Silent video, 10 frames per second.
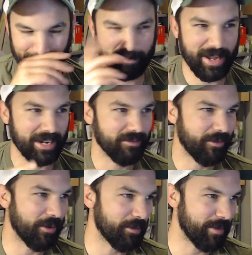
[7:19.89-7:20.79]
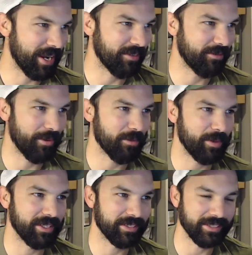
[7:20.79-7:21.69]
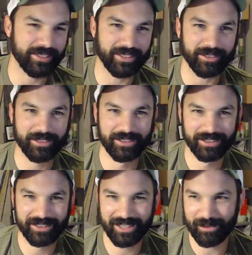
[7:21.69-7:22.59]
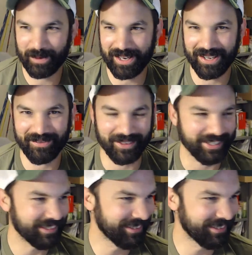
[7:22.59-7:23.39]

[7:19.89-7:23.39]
back and forth basically. So it's been kind of funny.